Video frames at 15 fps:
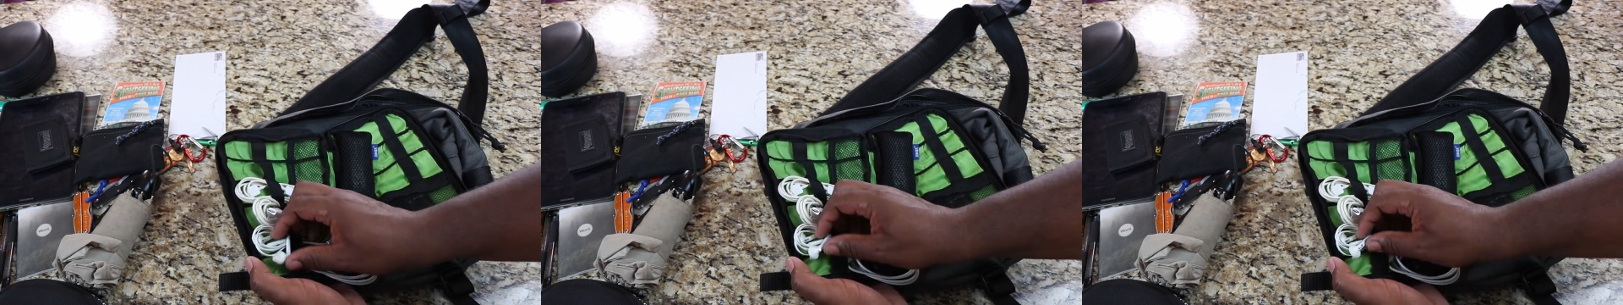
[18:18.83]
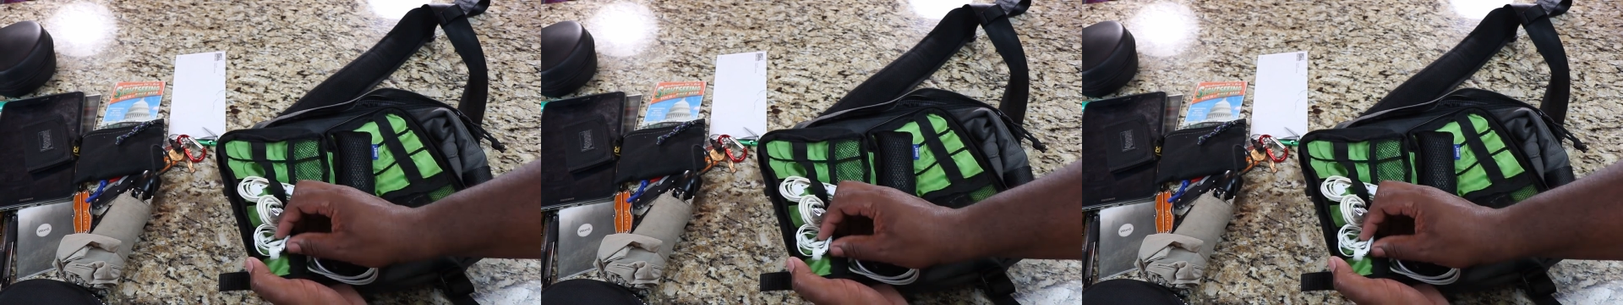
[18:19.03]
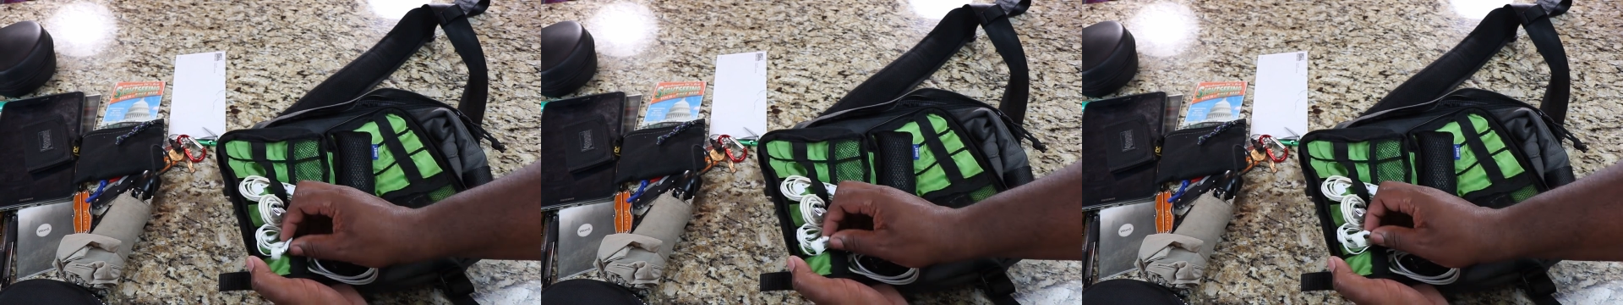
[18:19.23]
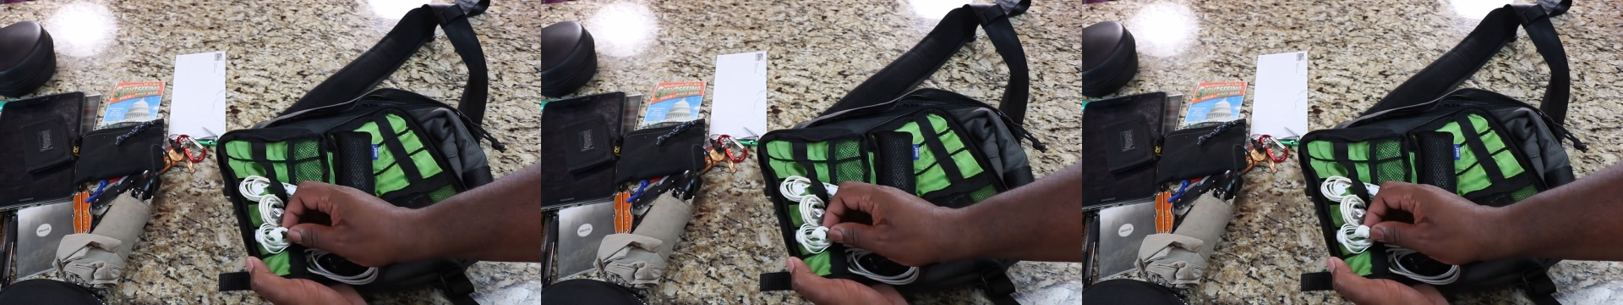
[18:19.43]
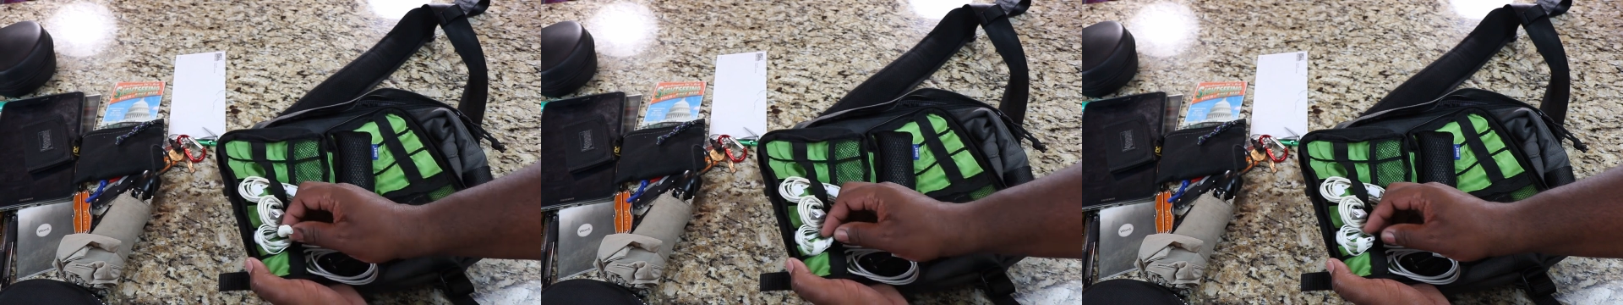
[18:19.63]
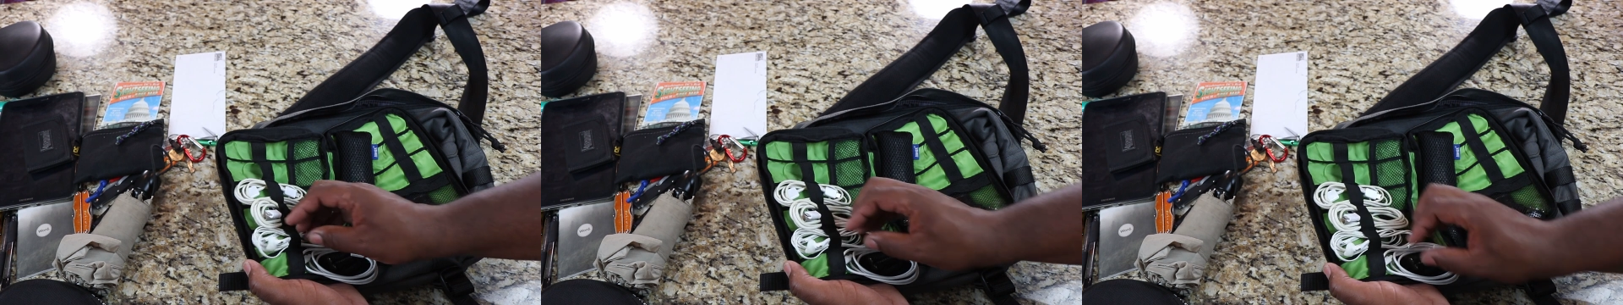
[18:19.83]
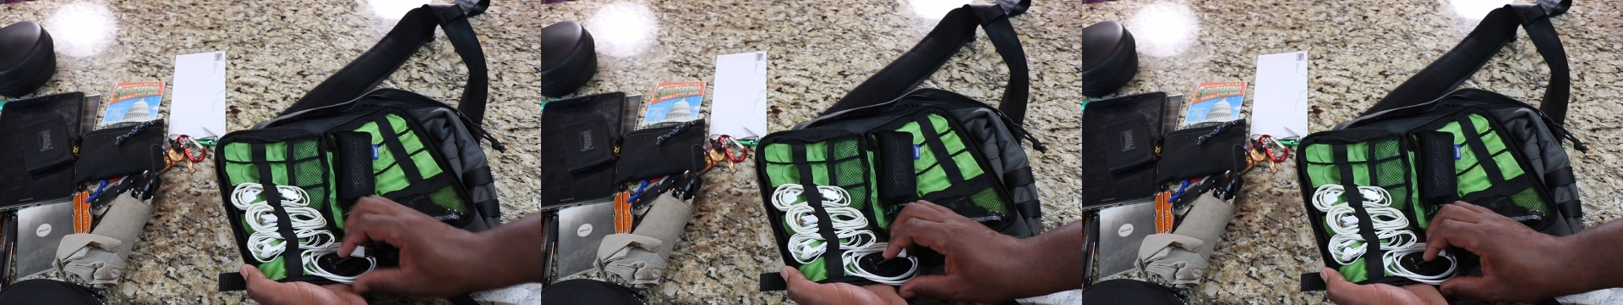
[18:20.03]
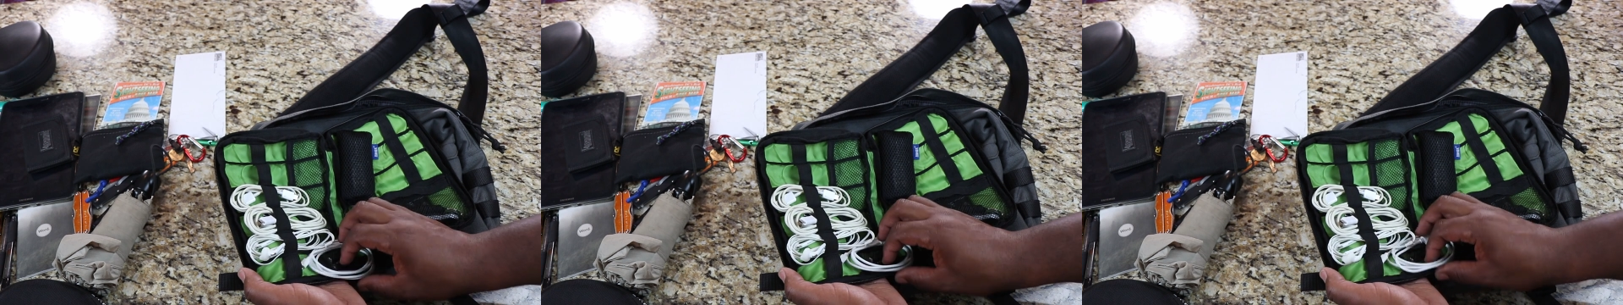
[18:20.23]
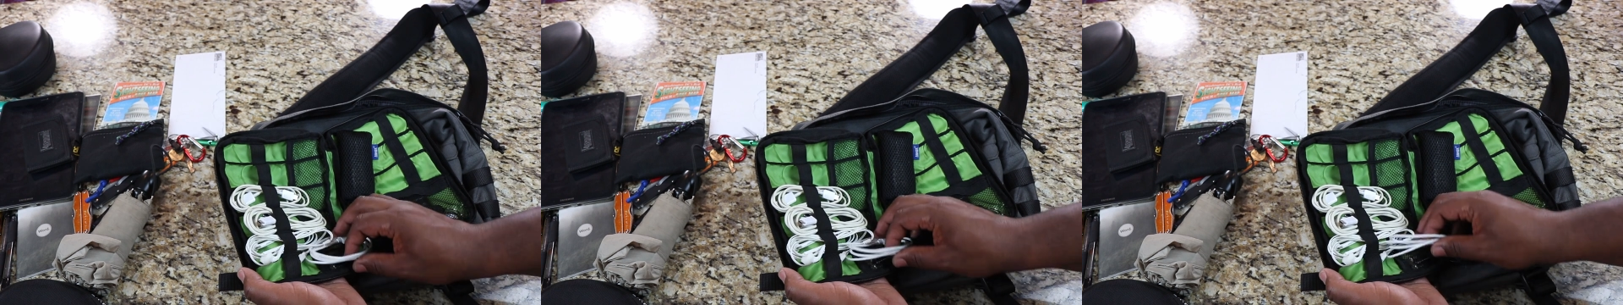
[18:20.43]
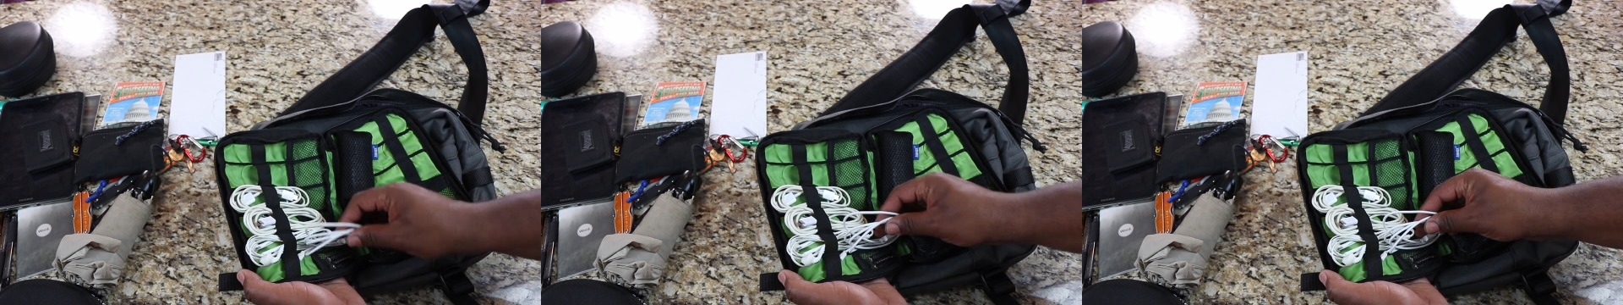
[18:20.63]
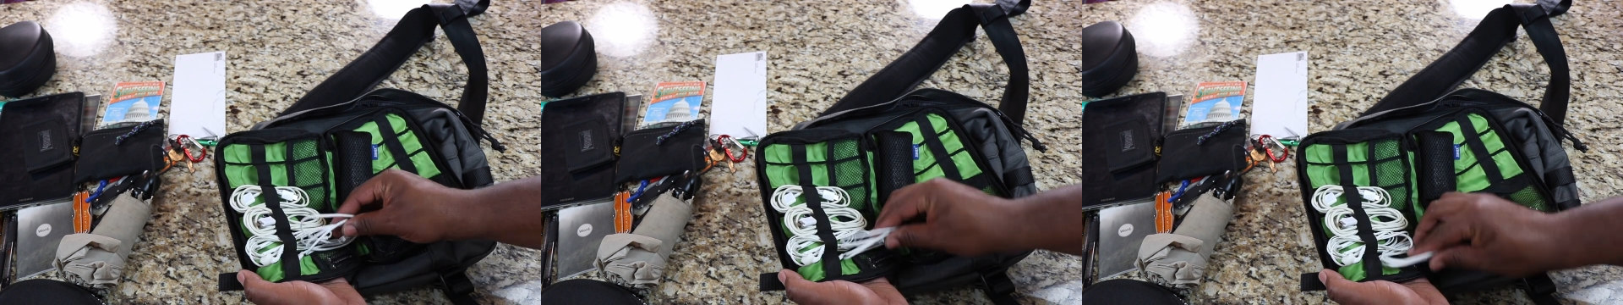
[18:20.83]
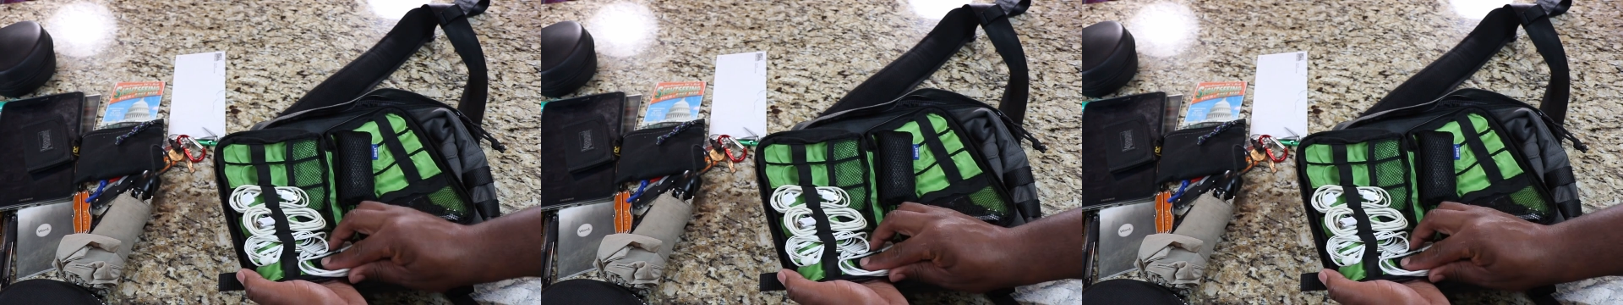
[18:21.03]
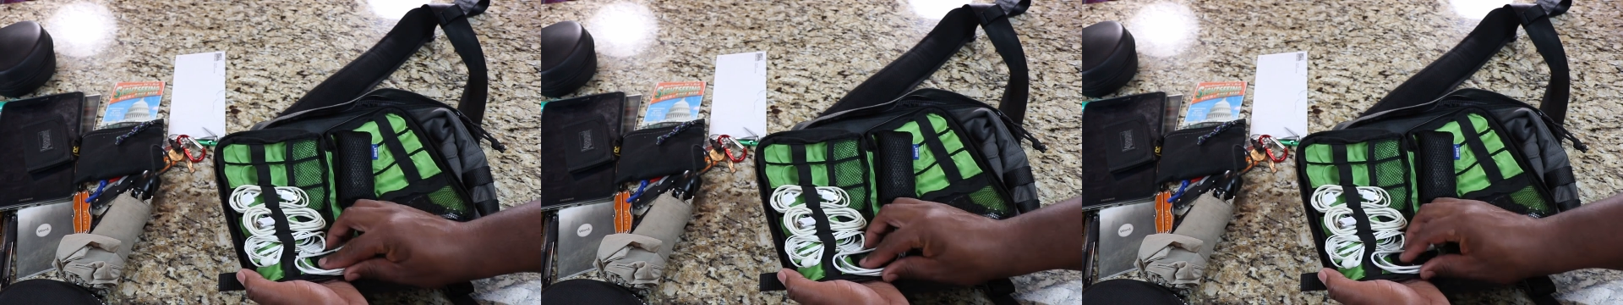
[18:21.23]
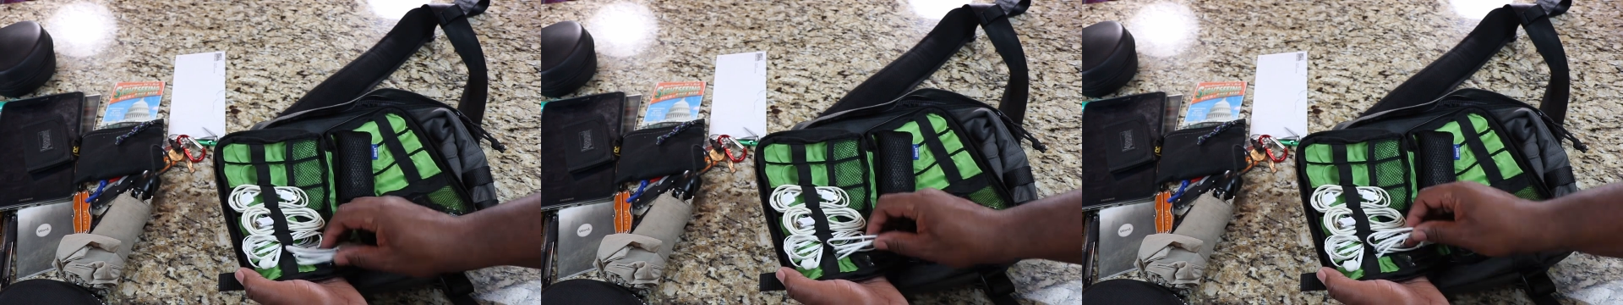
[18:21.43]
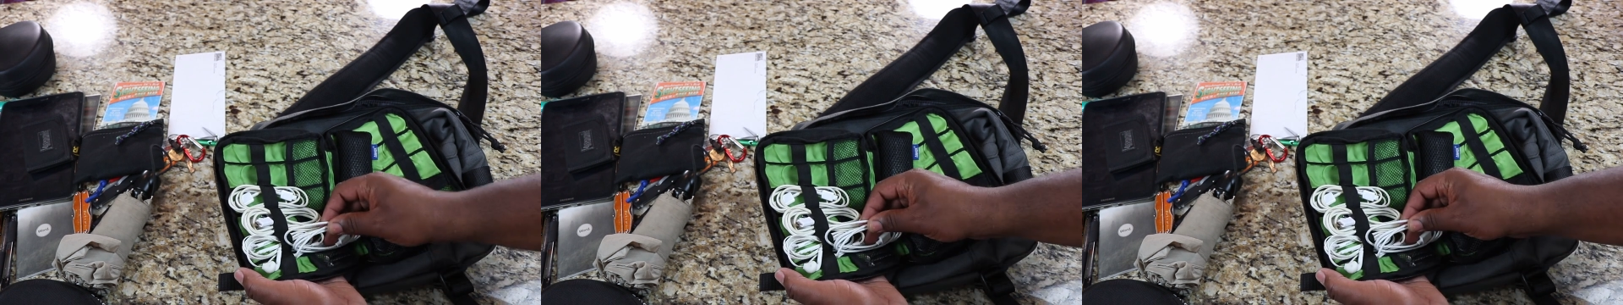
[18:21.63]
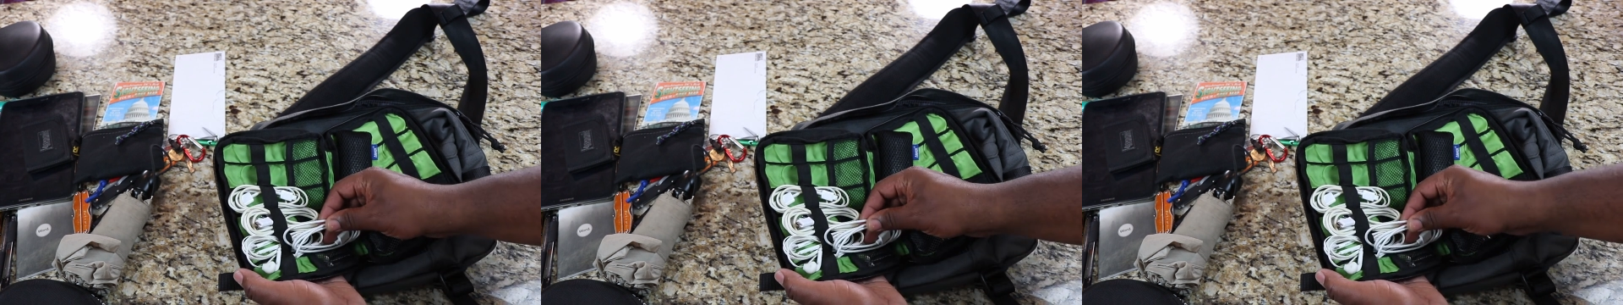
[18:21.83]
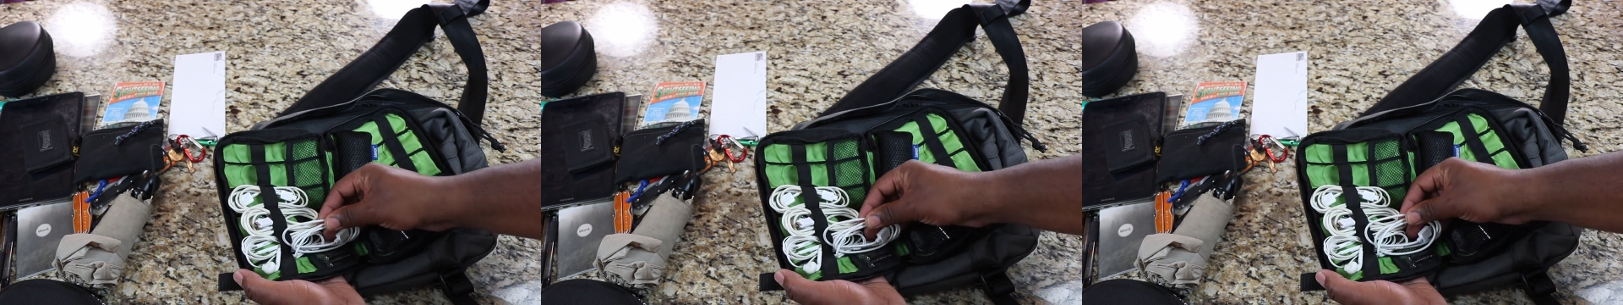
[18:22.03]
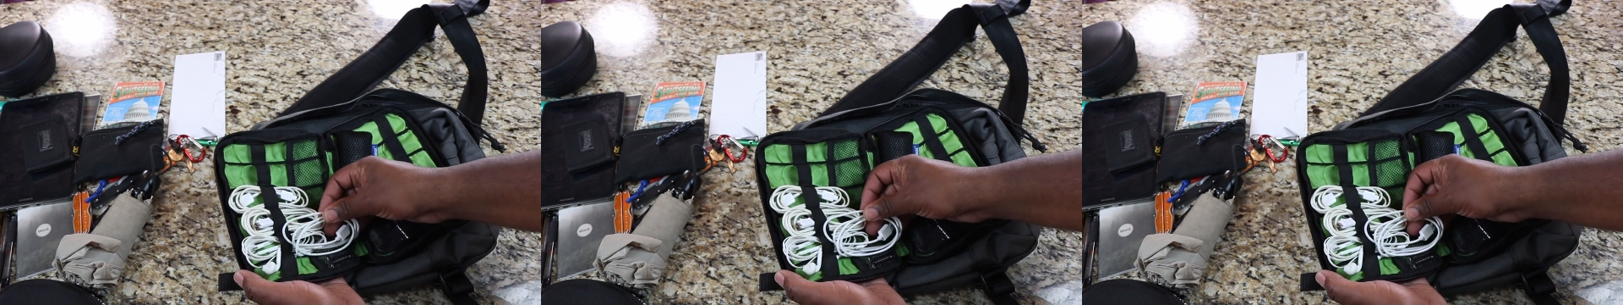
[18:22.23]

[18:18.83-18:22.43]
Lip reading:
Nobody's mouth can be seen.